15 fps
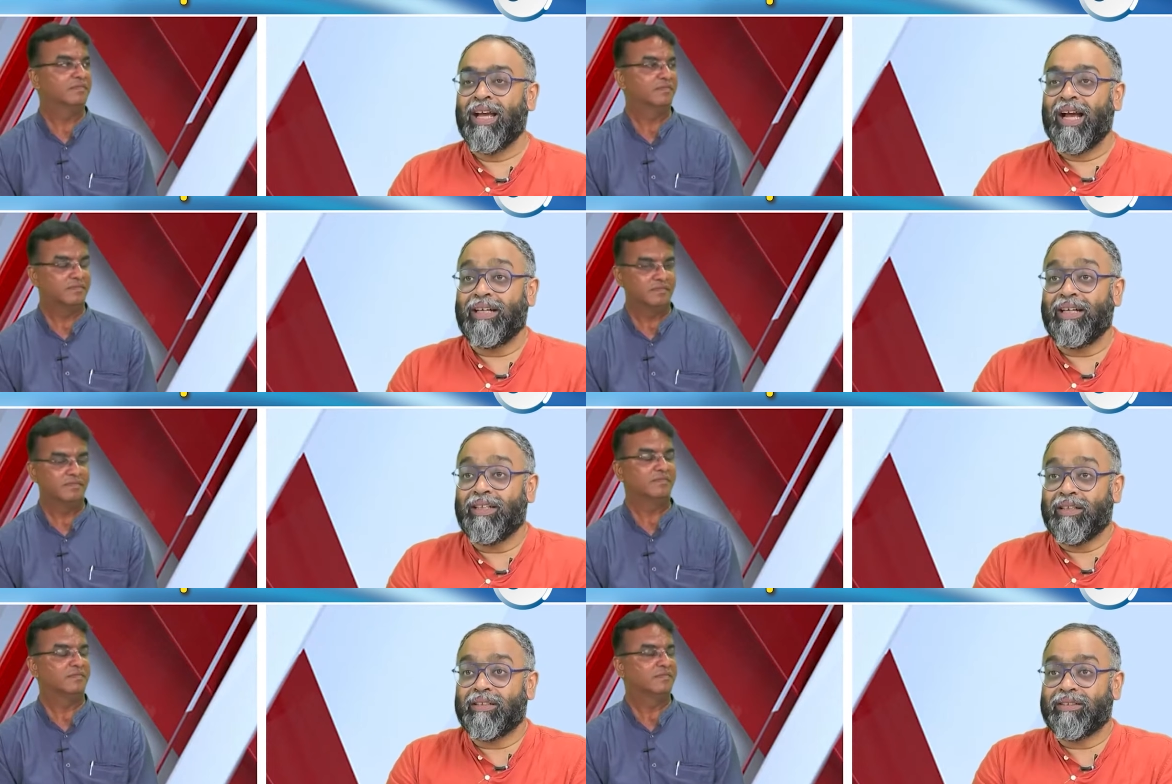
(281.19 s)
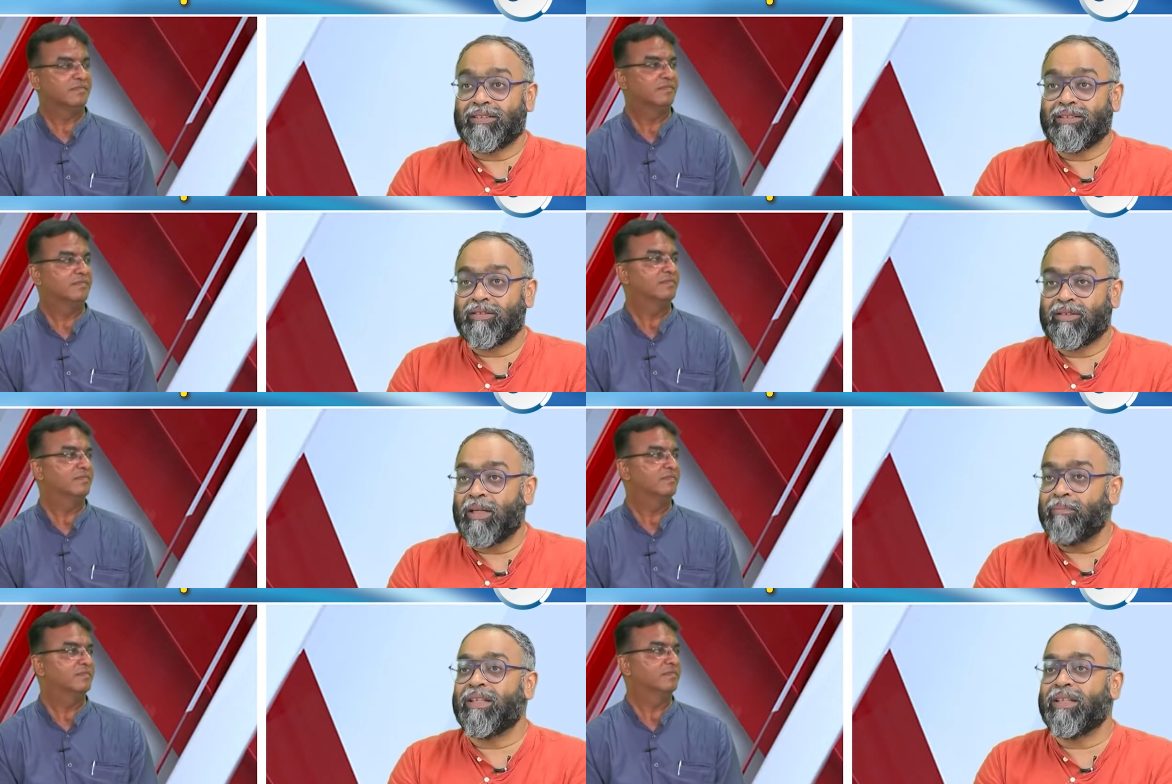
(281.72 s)
Speaker 1: And
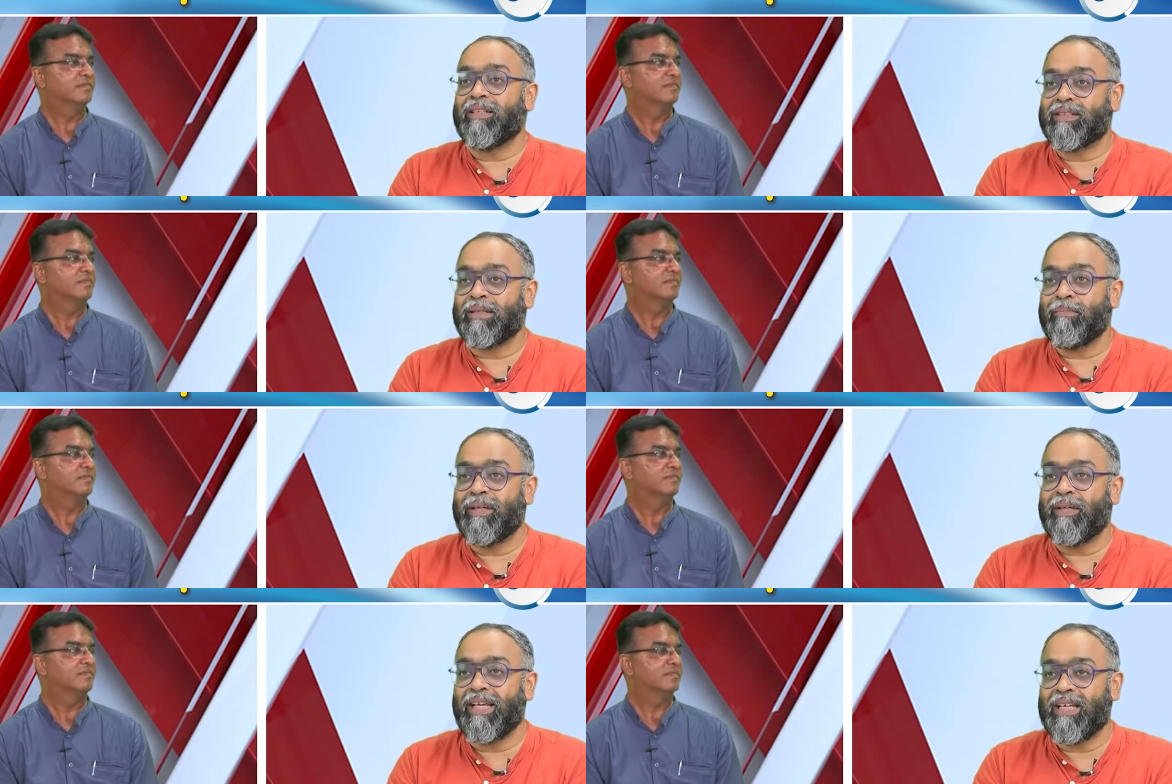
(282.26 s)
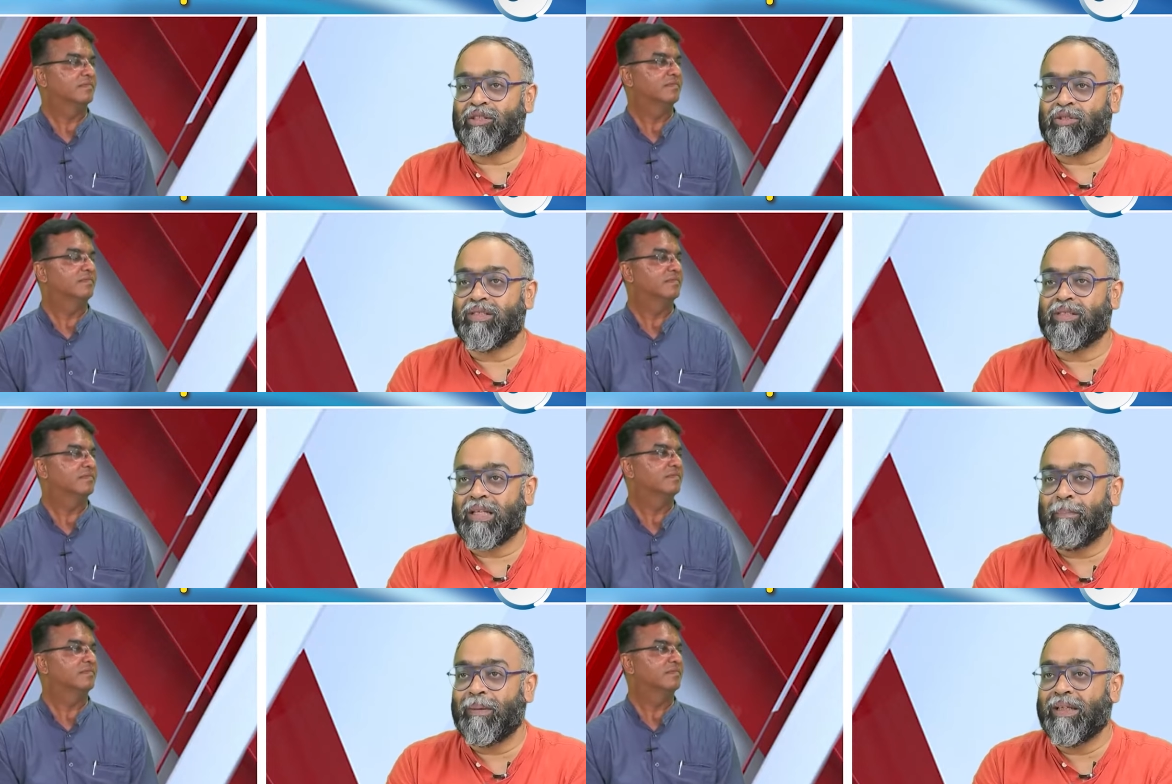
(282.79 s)
somebody has to
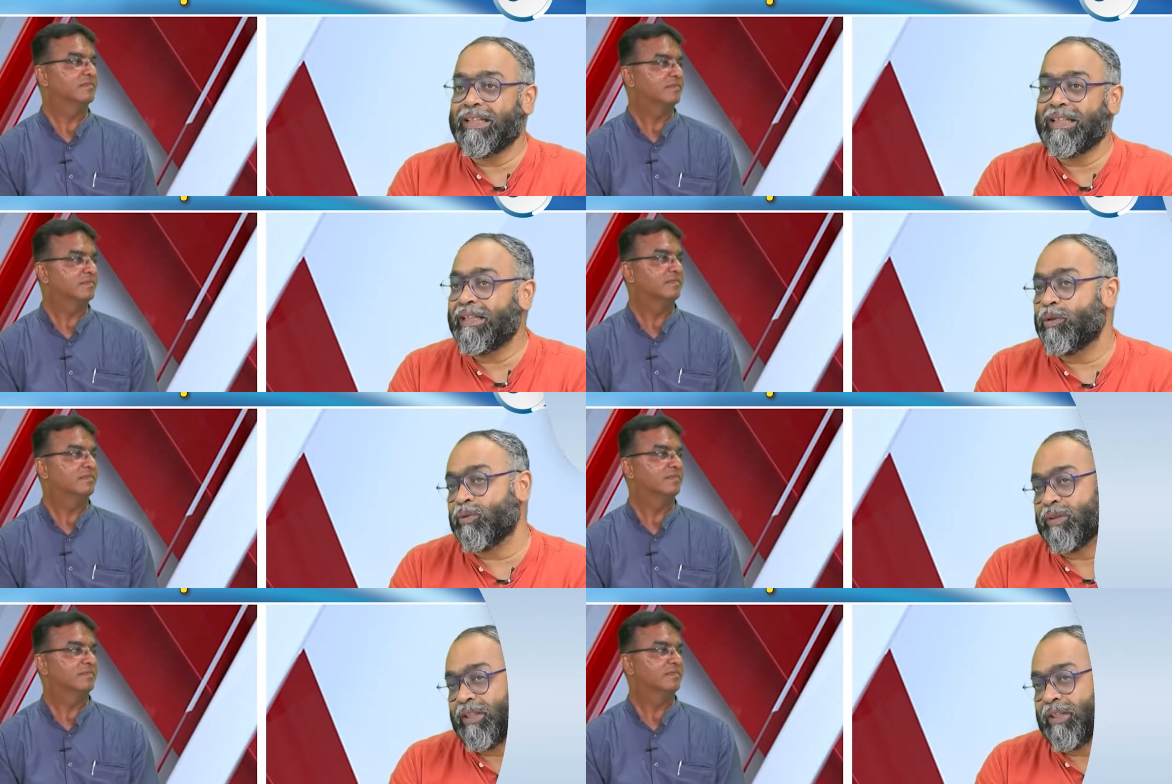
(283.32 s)
step in and do the